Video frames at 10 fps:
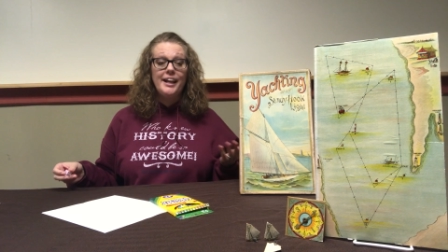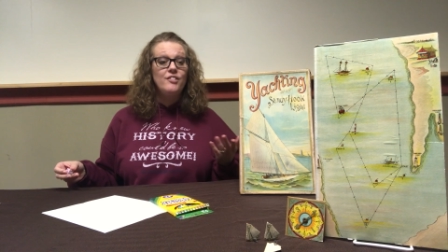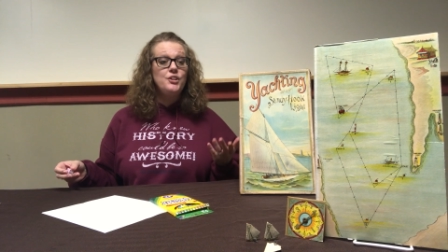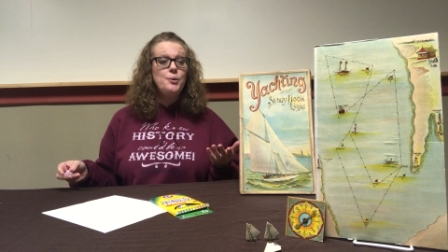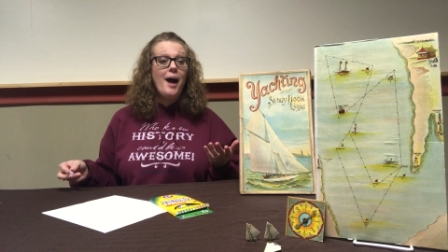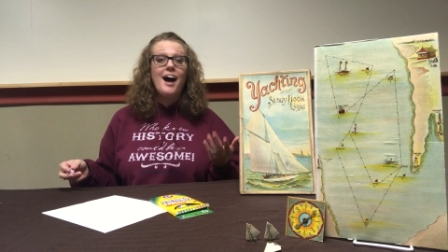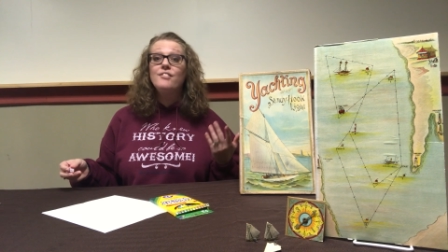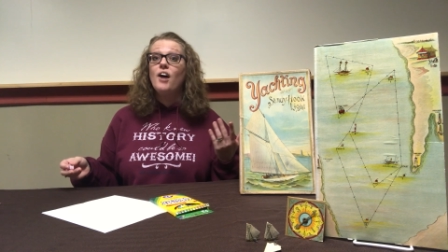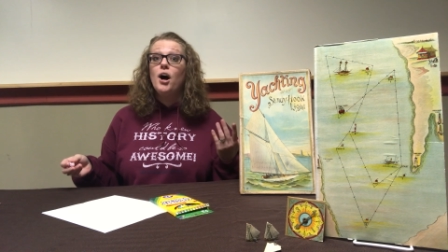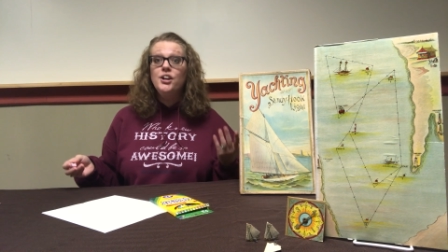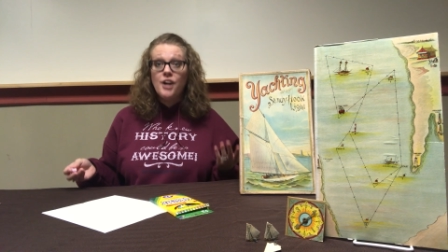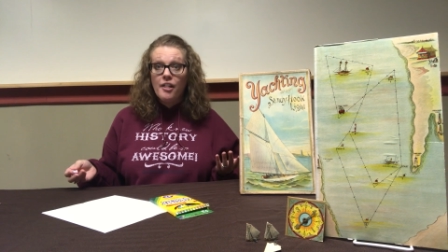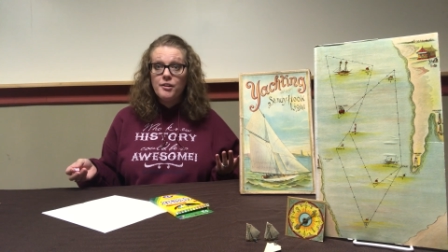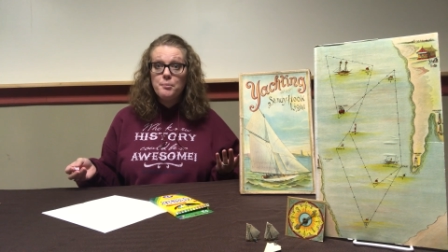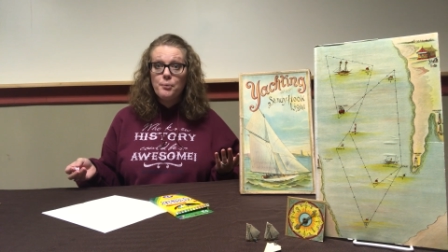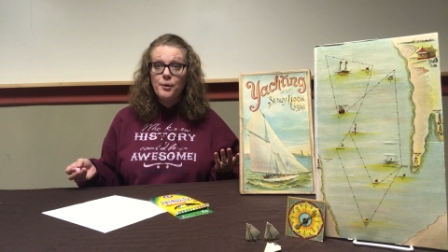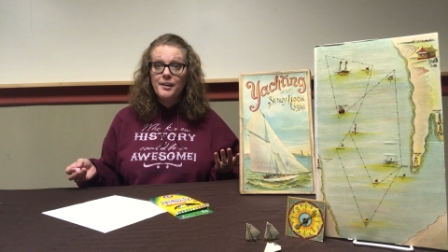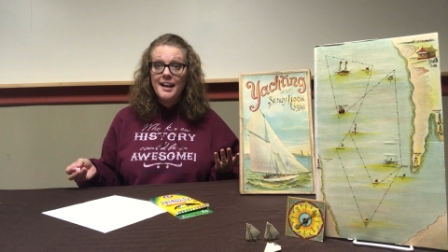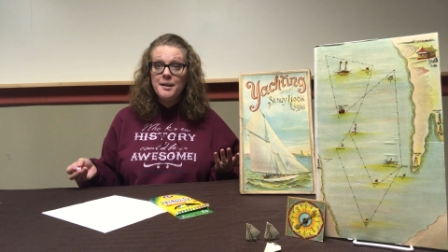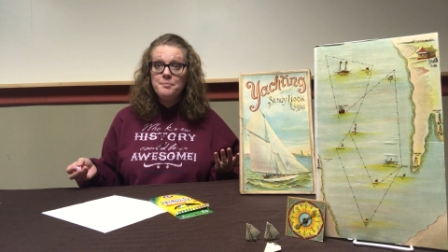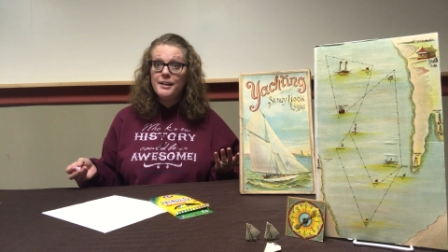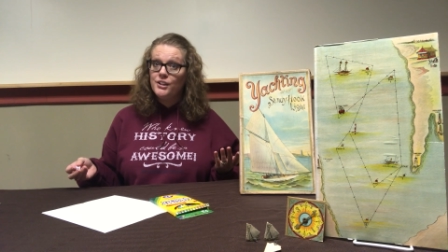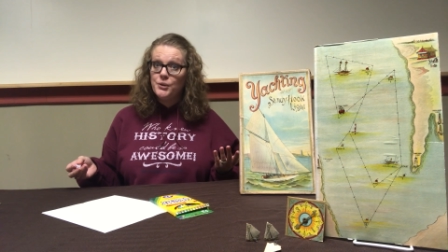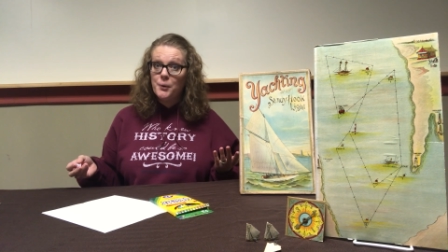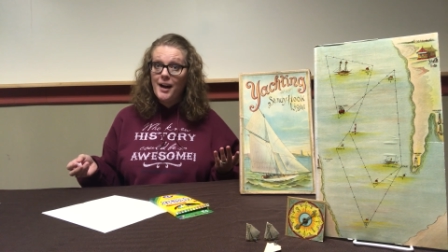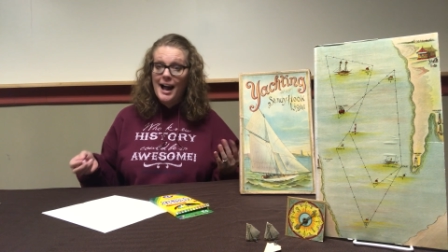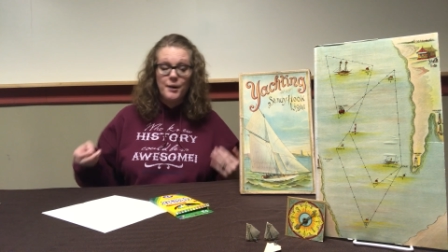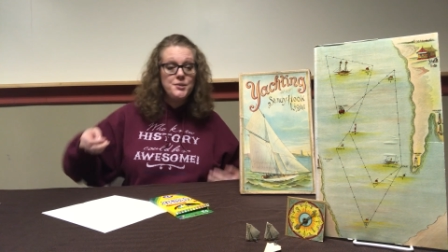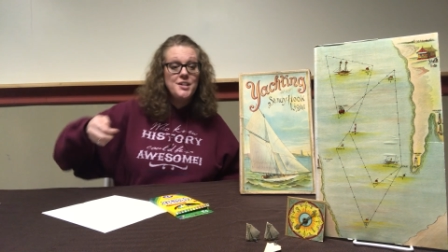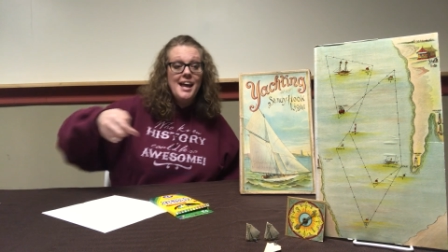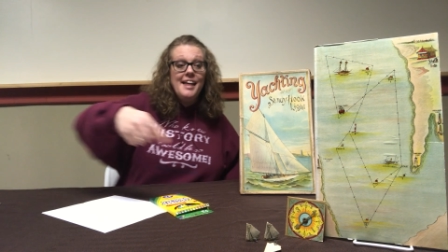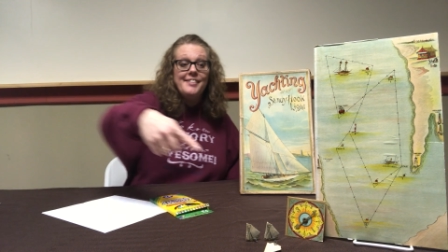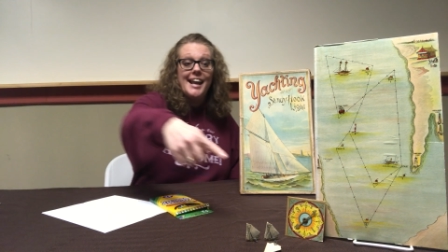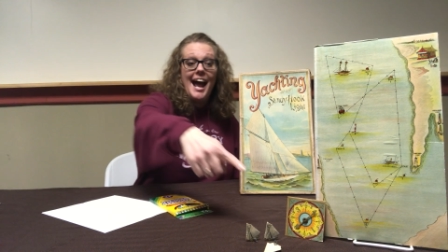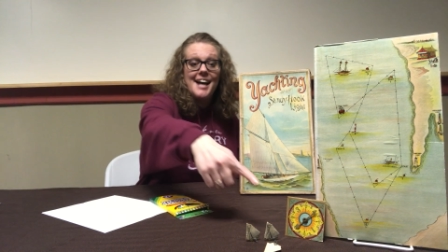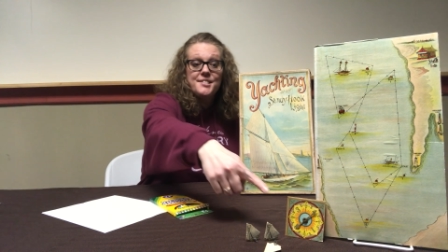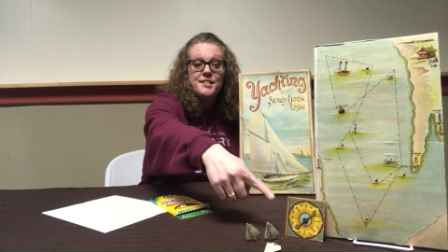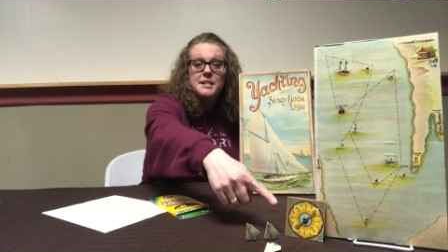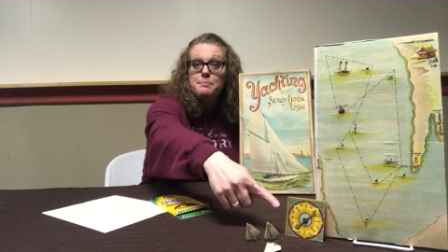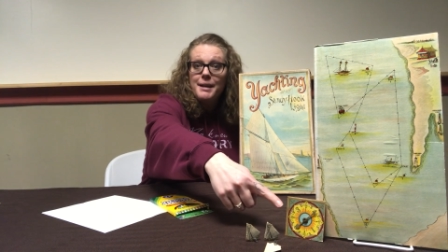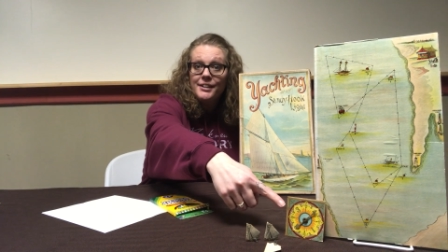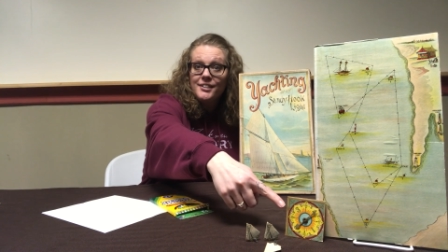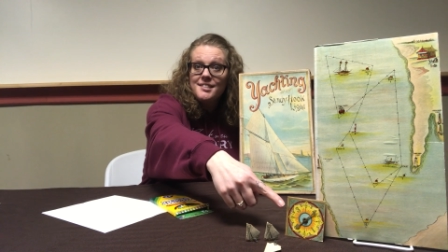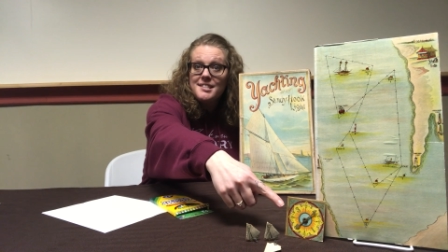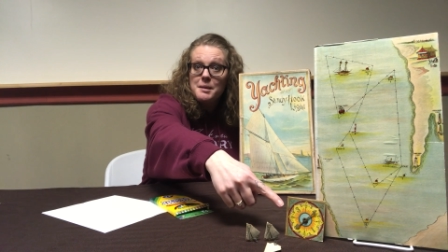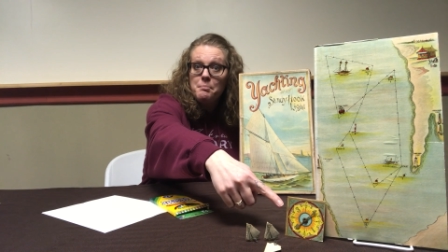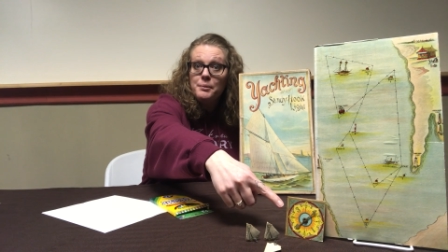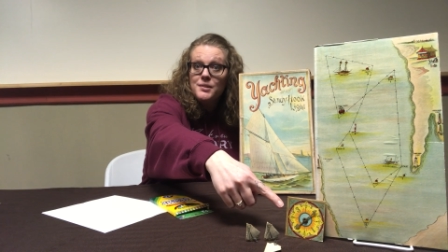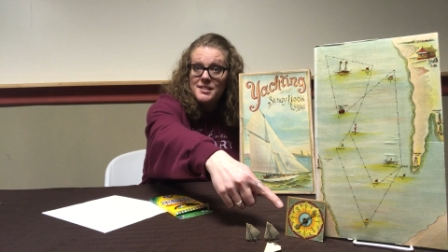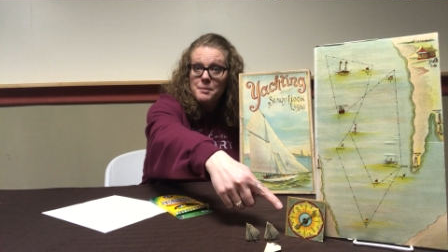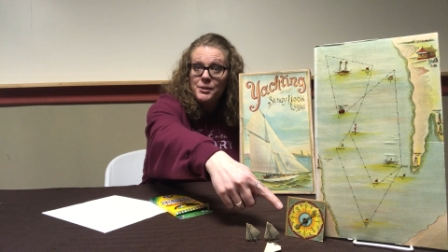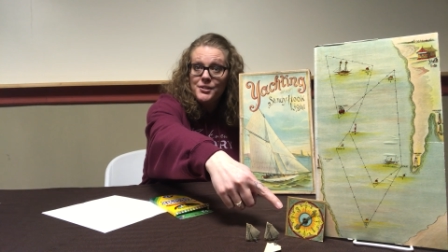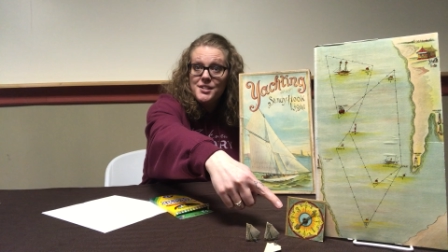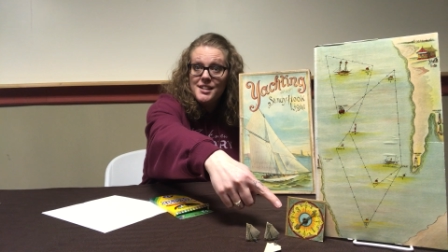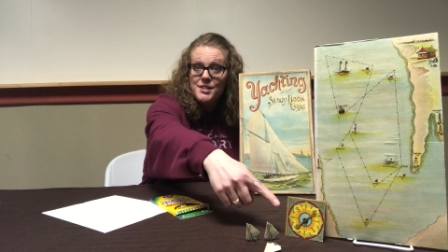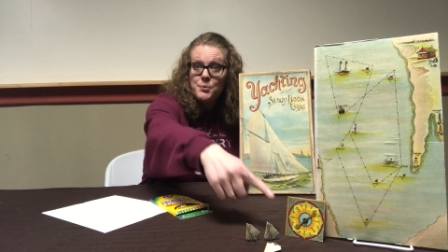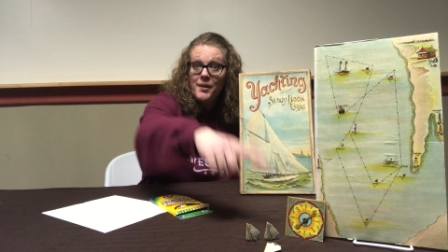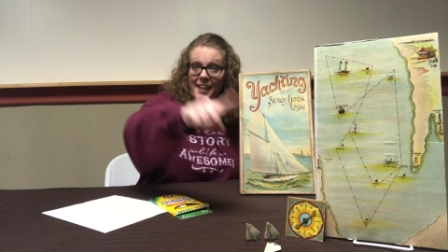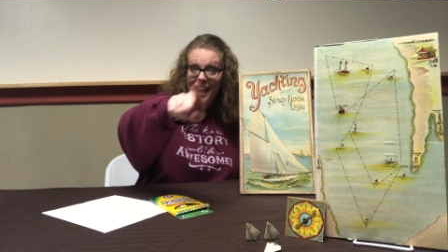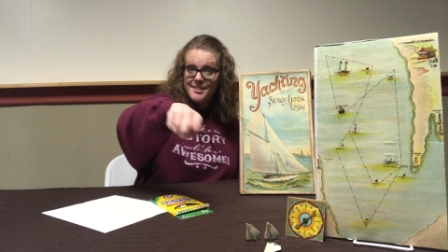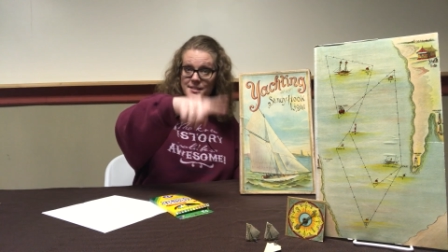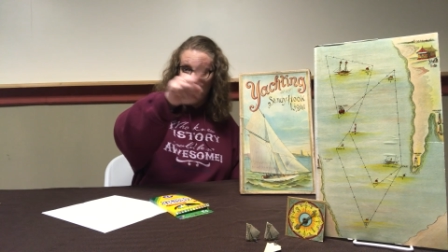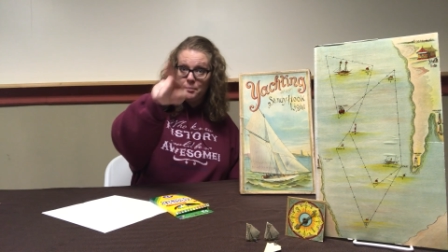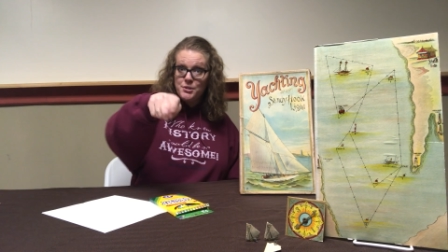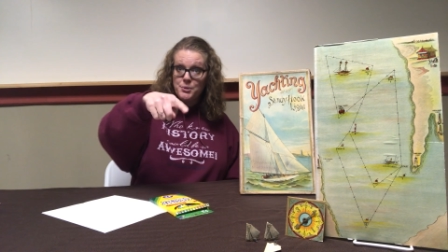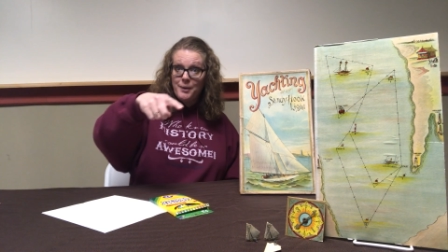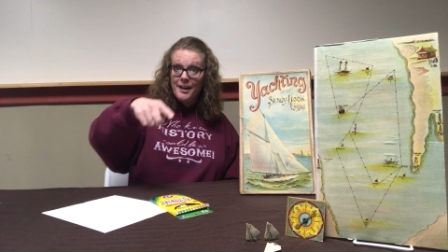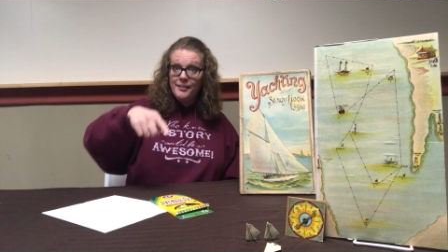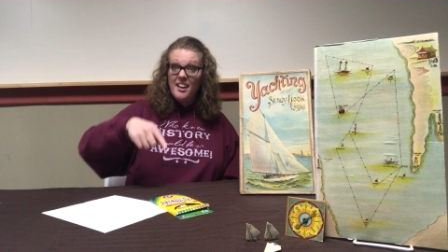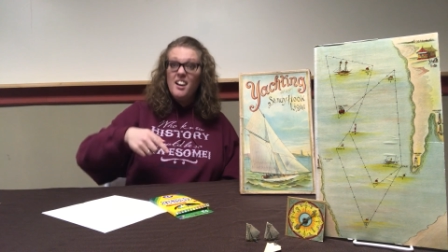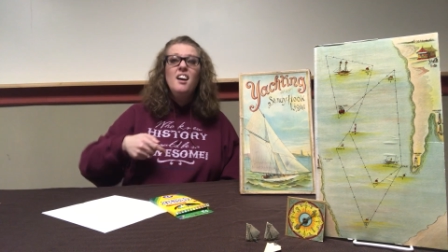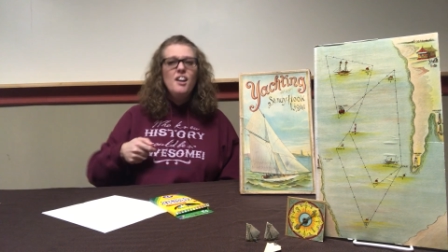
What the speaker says: If you have another board game in your house that has a spinner similar to this one that has numbers around it,